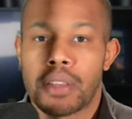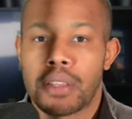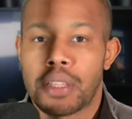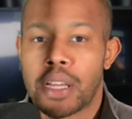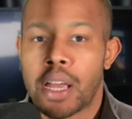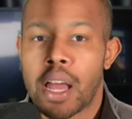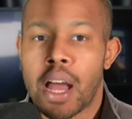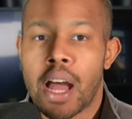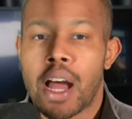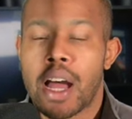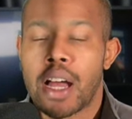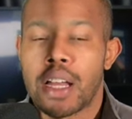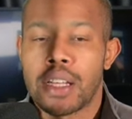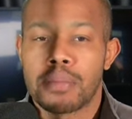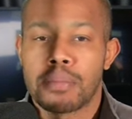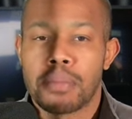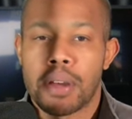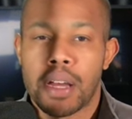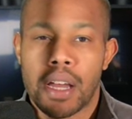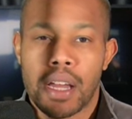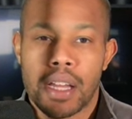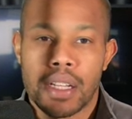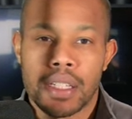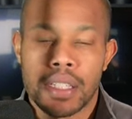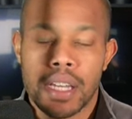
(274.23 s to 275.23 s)
the
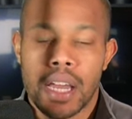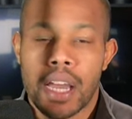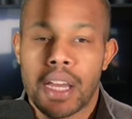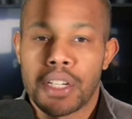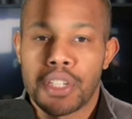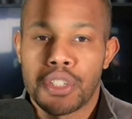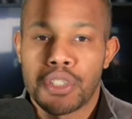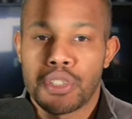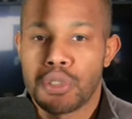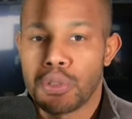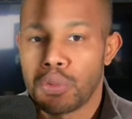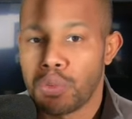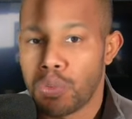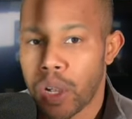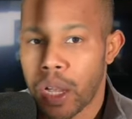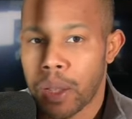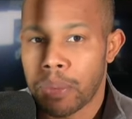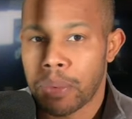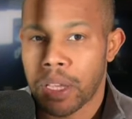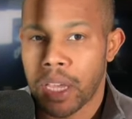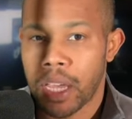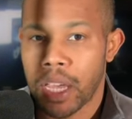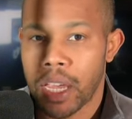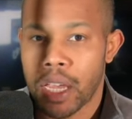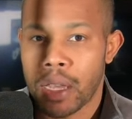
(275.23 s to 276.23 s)
OBSBOT Tiny 2
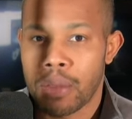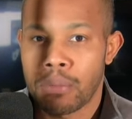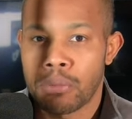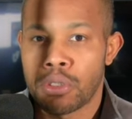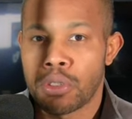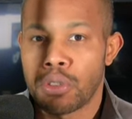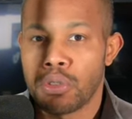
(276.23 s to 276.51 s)
webcams,